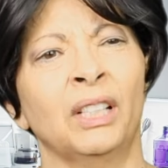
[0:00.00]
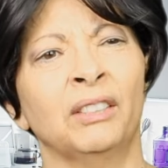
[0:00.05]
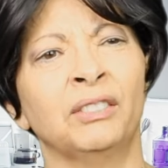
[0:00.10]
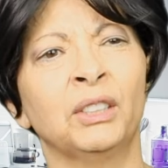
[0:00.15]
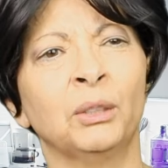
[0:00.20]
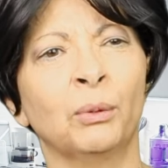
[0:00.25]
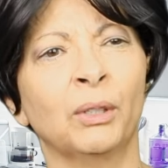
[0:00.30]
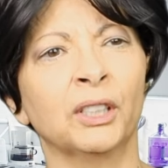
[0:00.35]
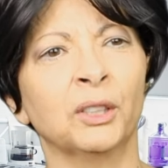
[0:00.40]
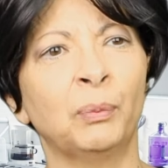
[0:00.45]
what if
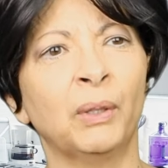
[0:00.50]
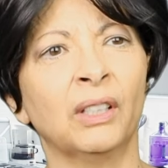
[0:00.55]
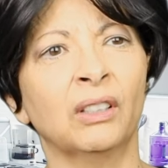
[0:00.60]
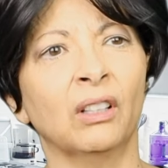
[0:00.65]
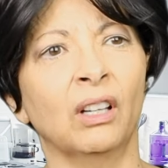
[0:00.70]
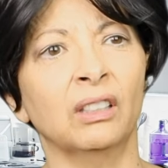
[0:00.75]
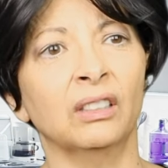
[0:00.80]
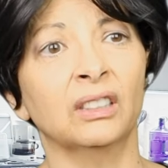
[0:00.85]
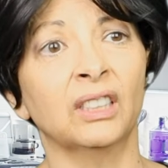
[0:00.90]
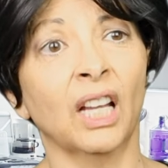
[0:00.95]
she wears
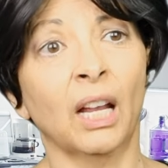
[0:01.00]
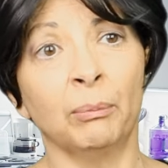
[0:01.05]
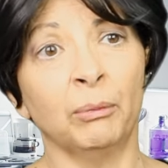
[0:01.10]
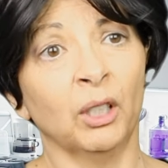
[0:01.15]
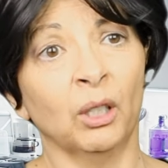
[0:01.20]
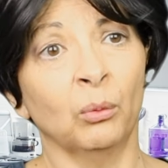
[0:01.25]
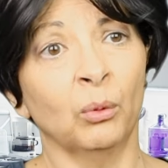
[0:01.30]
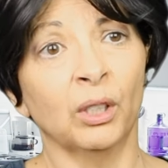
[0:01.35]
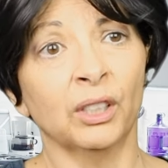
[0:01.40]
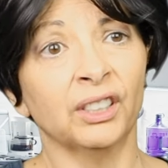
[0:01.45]
pink all the time?
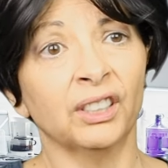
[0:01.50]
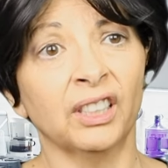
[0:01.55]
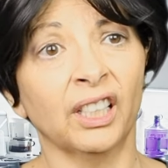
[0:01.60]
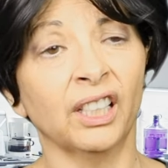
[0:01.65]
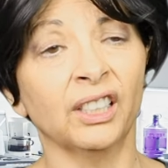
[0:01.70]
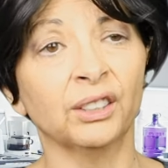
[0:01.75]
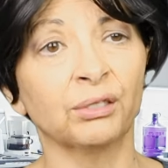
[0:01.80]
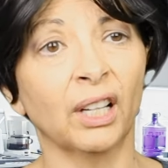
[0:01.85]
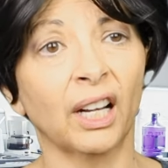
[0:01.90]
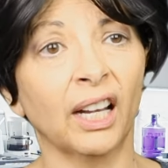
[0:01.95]
There are worse
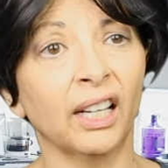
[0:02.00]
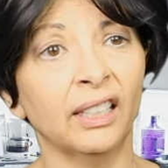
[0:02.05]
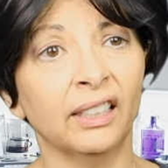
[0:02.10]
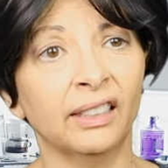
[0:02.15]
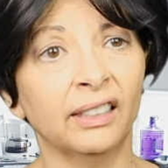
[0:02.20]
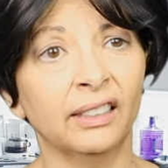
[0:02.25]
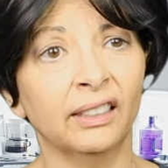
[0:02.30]
things, right?